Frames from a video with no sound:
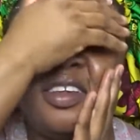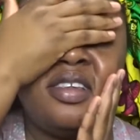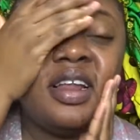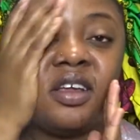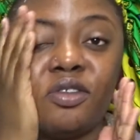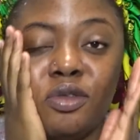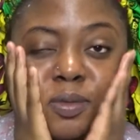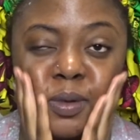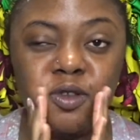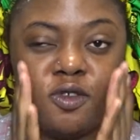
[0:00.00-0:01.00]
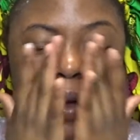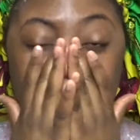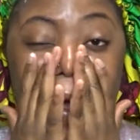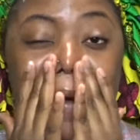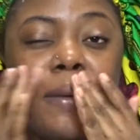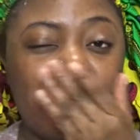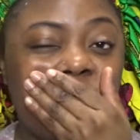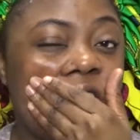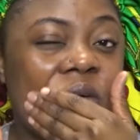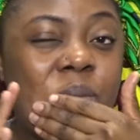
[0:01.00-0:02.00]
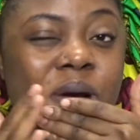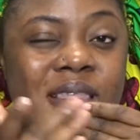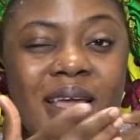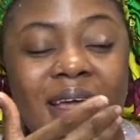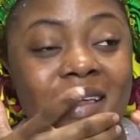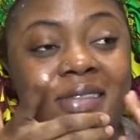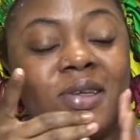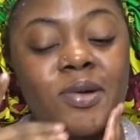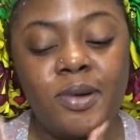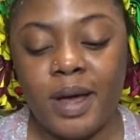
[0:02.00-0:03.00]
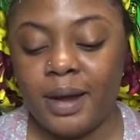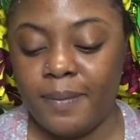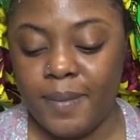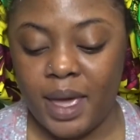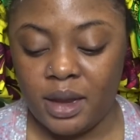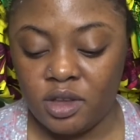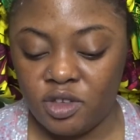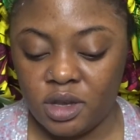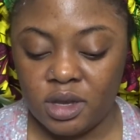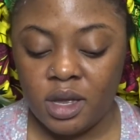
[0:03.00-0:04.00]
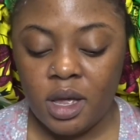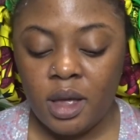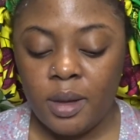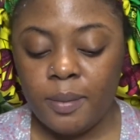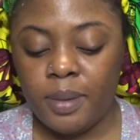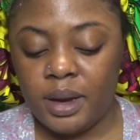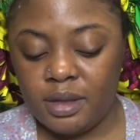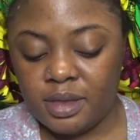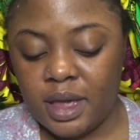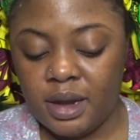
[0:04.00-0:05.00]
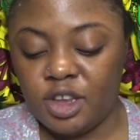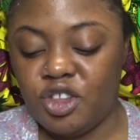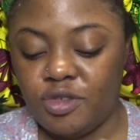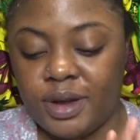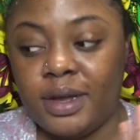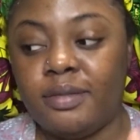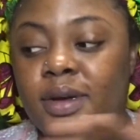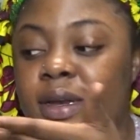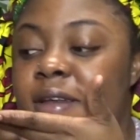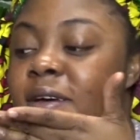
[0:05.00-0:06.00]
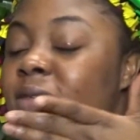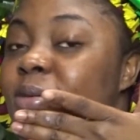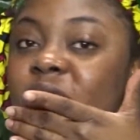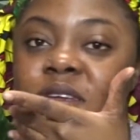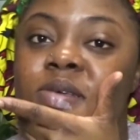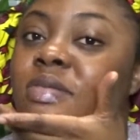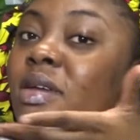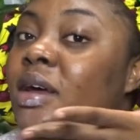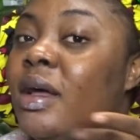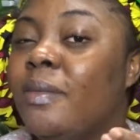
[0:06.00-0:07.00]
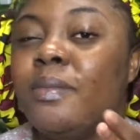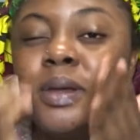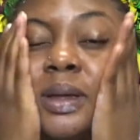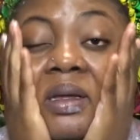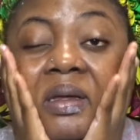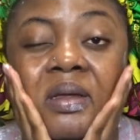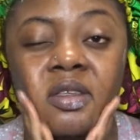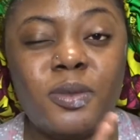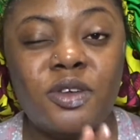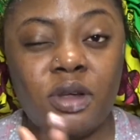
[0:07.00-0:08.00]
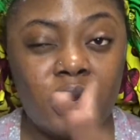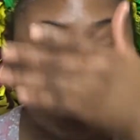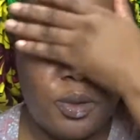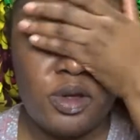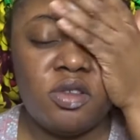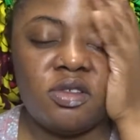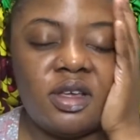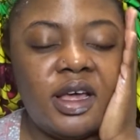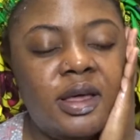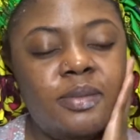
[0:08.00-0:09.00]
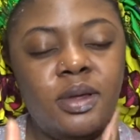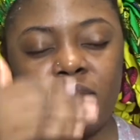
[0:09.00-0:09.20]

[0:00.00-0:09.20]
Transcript: It's not like super dry to the point that I don't know how to manage it, but it's kind of dry right now, especially in the winter time.